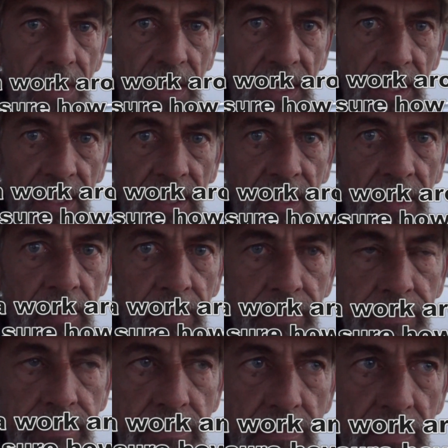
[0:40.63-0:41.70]
I
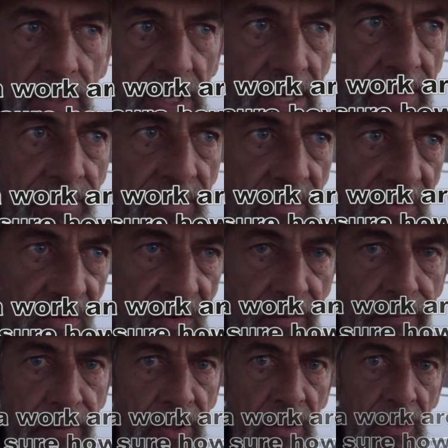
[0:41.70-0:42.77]
am having
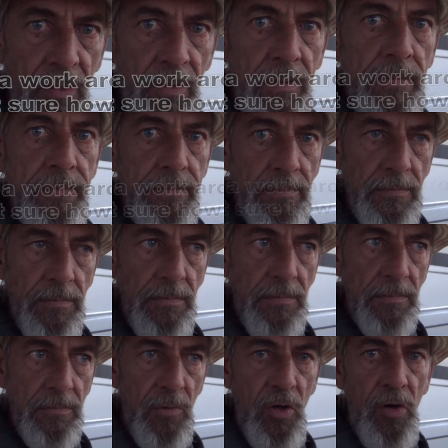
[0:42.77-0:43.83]
severe
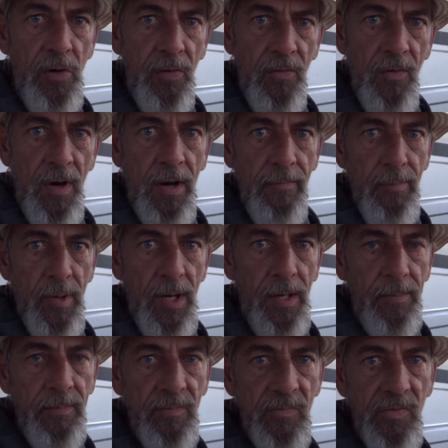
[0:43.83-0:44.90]
hard drive
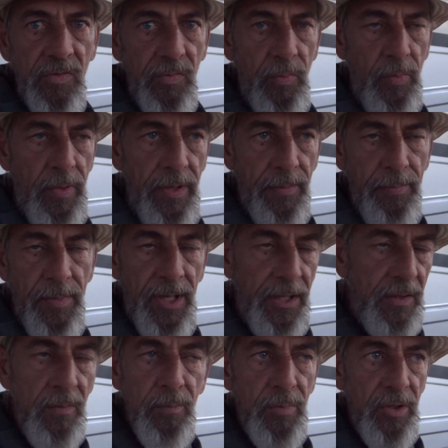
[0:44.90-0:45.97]
problems with my
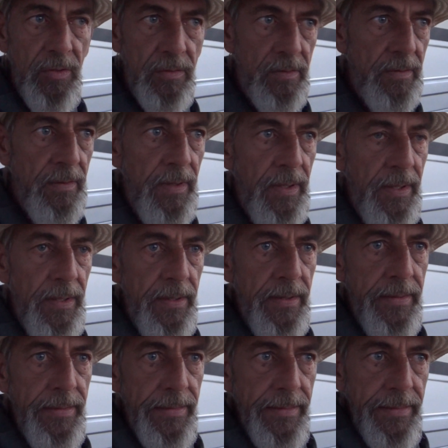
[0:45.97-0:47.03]
computer.
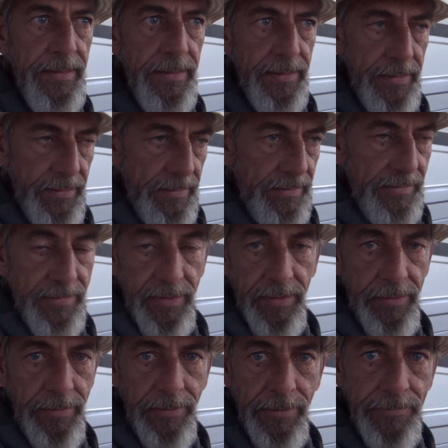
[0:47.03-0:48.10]

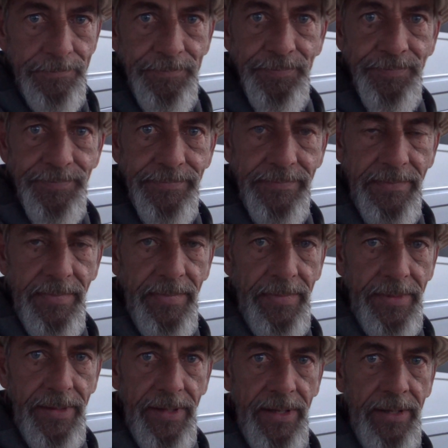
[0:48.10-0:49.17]
So,
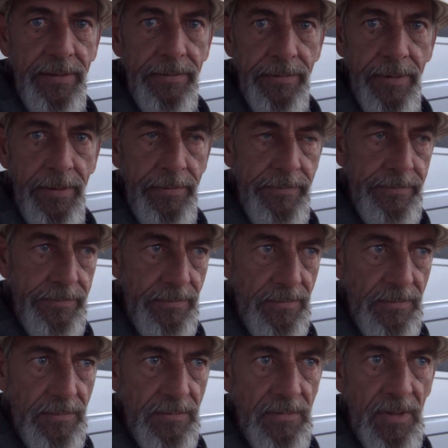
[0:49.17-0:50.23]
I don't know.
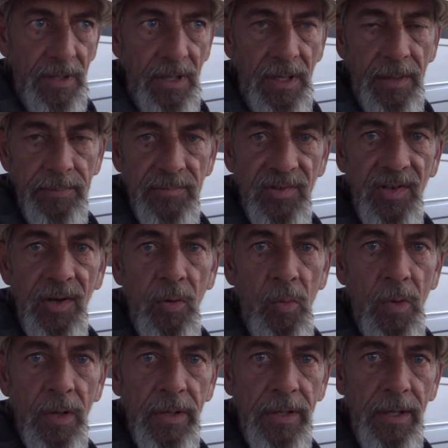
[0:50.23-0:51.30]
I'm still
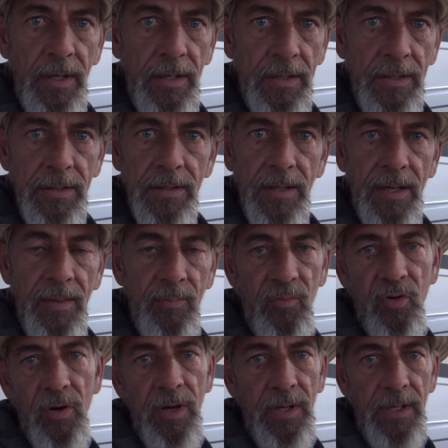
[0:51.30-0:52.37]
working on it. I'm
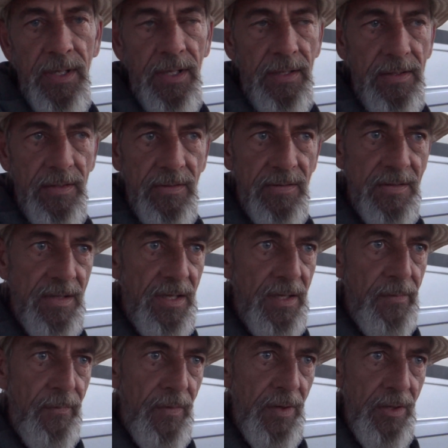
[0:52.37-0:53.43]
trying to get this
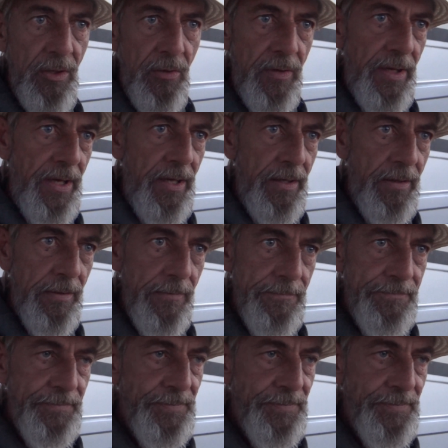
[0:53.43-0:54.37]
thing figured out.